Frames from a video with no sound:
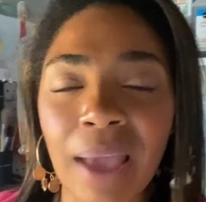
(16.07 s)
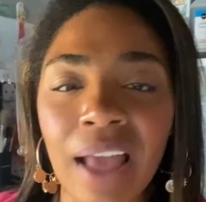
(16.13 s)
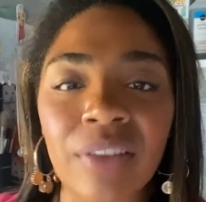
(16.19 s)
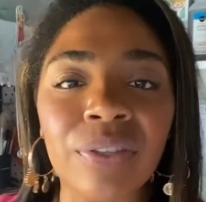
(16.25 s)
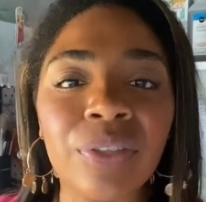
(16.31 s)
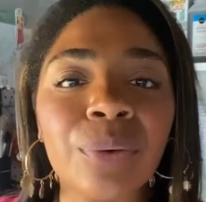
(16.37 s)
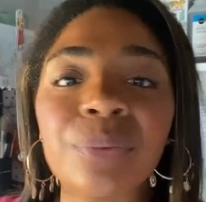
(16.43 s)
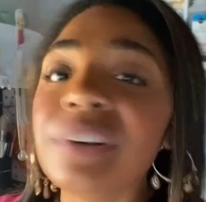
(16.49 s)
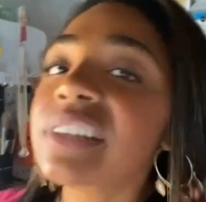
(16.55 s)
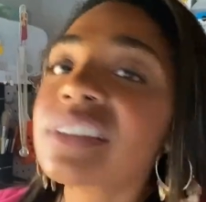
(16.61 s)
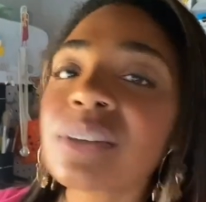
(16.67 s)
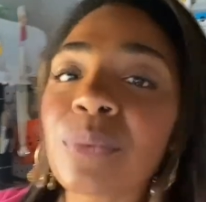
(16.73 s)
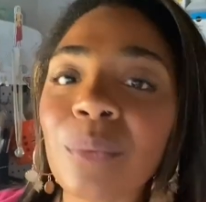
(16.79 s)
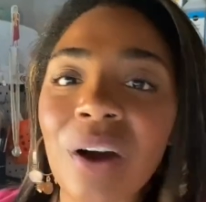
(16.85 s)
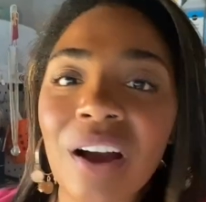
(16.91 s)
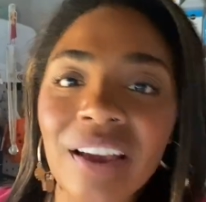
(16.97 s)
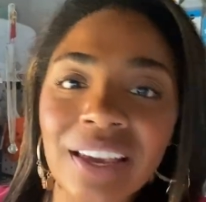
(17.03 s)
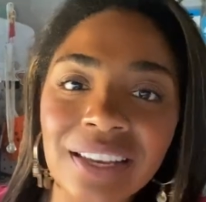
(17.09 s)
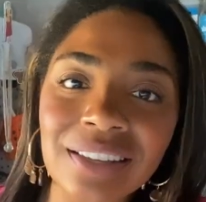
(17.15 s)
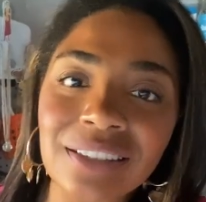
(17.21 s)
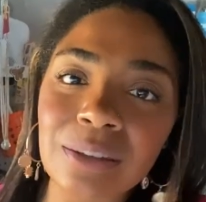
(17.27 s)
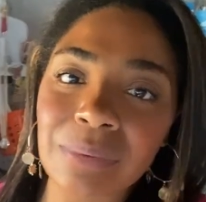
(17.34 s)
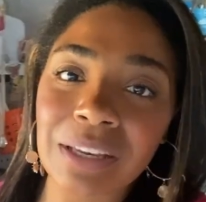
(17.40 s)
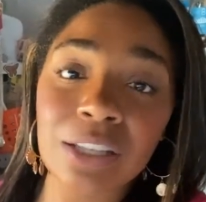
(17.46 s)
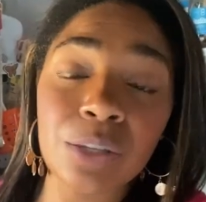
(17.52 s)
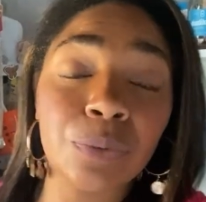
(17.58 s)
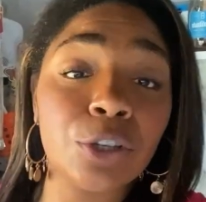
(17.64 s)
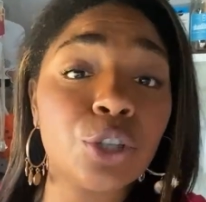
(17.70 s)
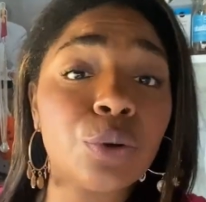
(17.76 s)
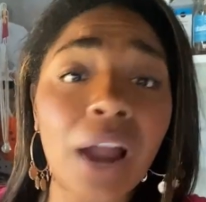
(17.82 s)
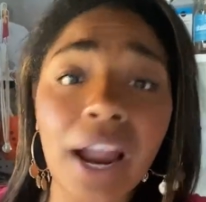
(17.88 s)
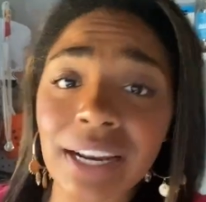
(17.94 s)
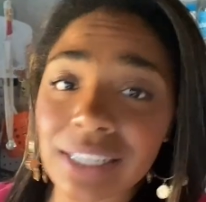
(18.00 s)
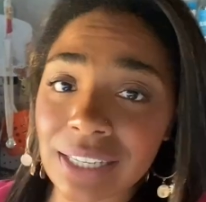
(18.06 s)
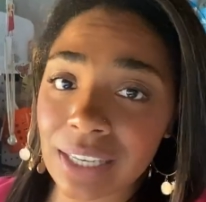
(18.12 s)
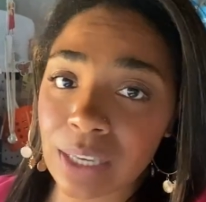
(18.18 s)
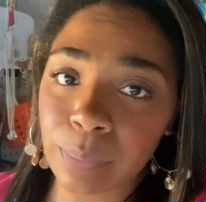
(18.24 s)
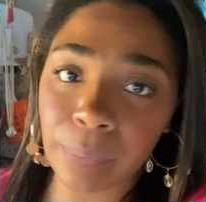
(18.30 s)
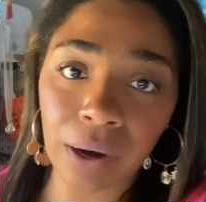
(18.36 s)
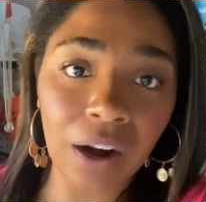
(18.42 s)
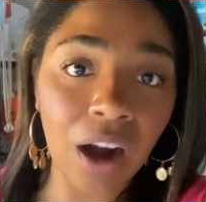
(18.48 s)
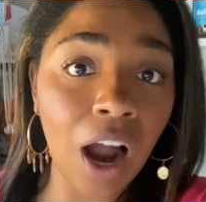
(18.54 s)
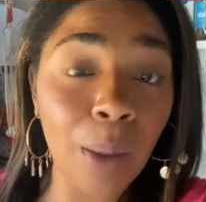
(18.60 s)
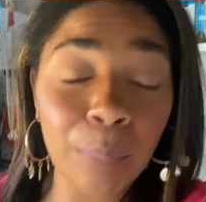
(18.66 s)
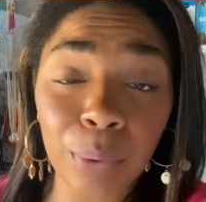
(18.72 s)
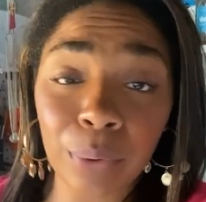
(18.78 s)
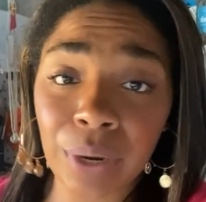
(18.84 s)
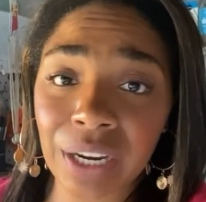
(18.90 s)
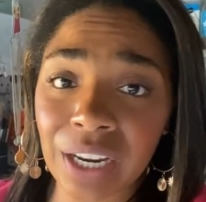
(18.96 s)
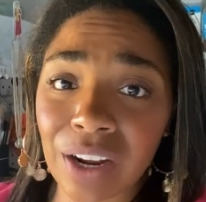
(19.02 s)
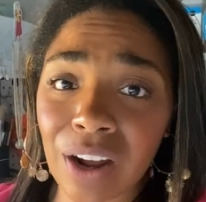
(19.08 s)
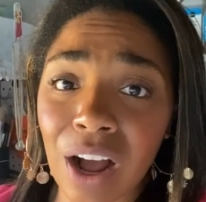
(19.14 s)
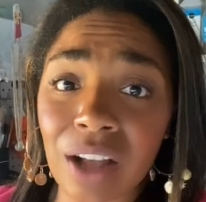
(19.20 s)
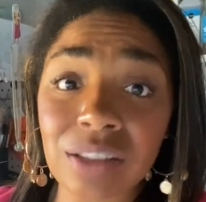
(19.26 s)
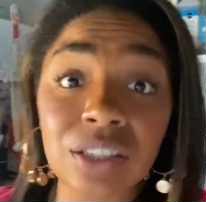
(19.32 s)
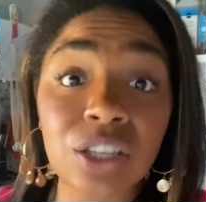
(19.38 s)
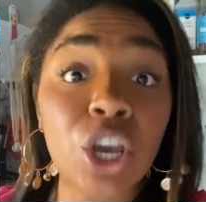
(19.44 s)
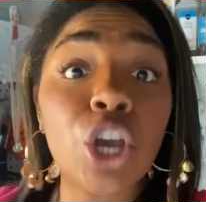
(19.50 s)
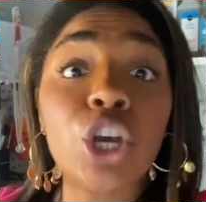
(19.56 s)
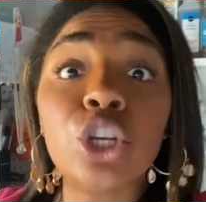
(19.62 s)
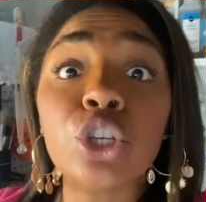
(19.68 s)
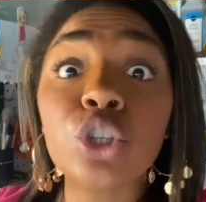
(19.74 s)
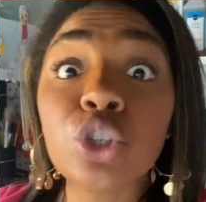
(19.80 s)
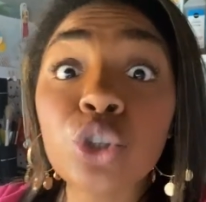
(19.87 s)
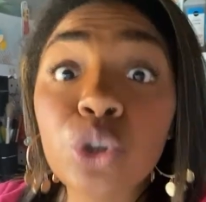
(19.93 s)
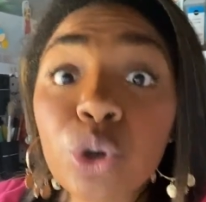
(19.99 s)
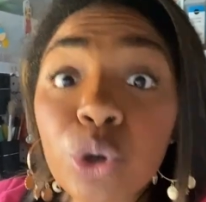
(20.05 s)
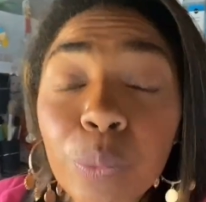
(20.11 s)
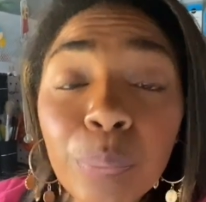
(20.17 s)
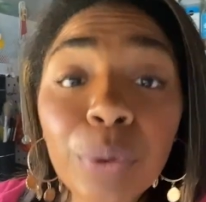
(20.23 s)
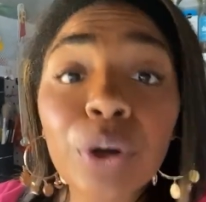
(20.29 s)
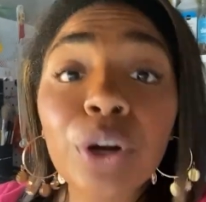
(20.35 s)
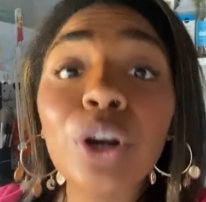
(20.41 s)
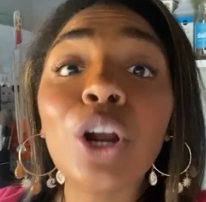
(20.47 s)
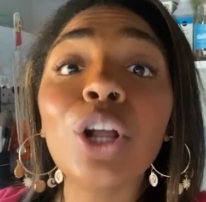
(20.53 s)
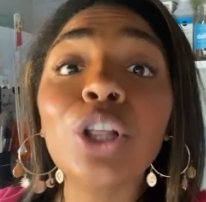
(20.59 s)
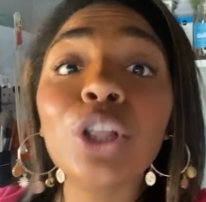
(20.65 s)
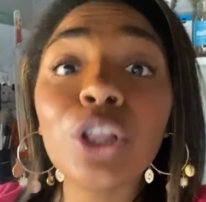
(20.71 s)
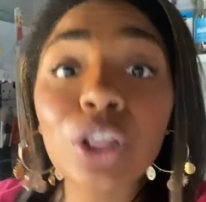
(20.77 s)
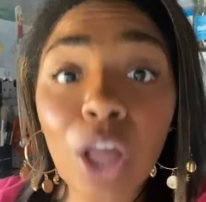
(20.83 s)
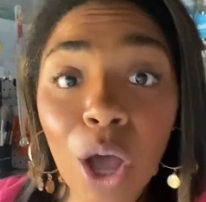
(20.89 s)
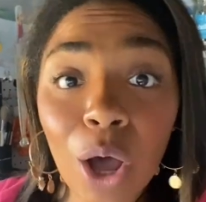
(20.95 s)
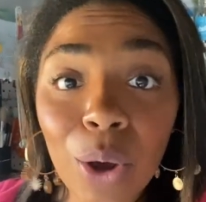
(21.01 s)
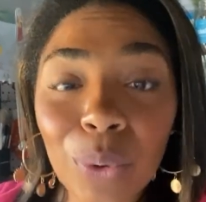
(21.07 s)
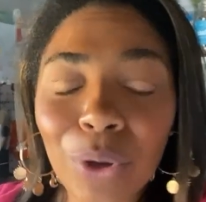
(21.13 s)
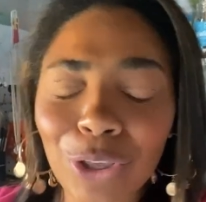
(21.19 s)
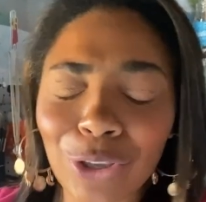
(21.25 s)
And the reason why is because we try to keep our operating costs super low.